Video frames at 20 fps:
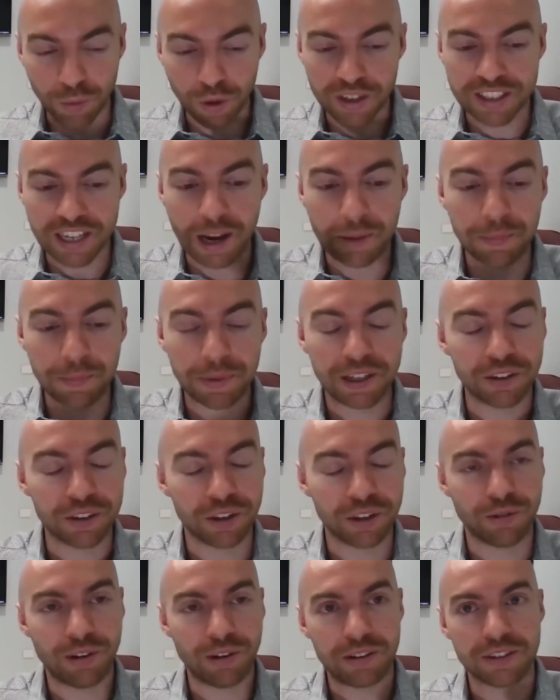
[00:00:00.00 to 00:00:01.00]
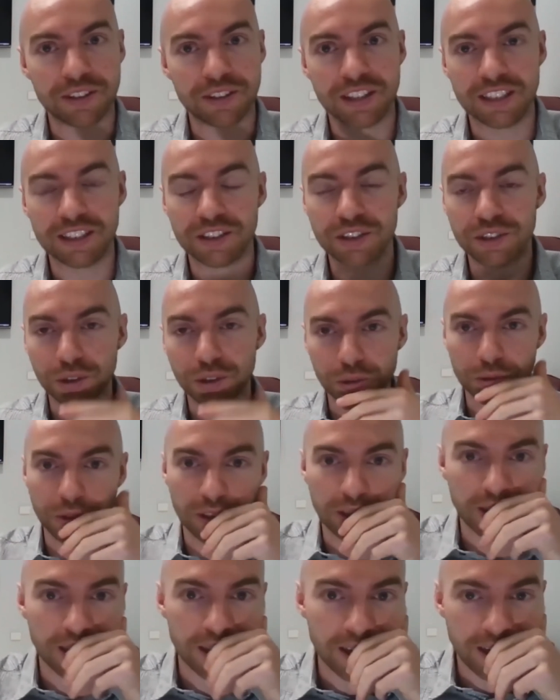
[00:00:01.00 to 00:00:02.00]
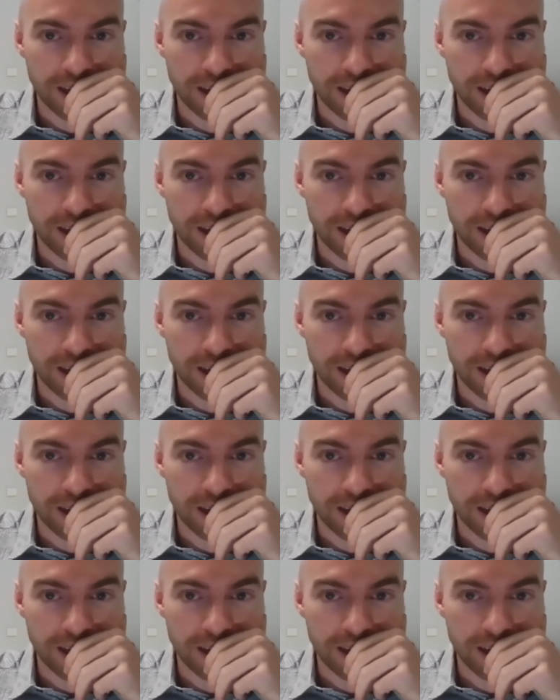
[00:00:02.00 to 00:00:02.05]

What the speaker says: what's happening on the ground to these children.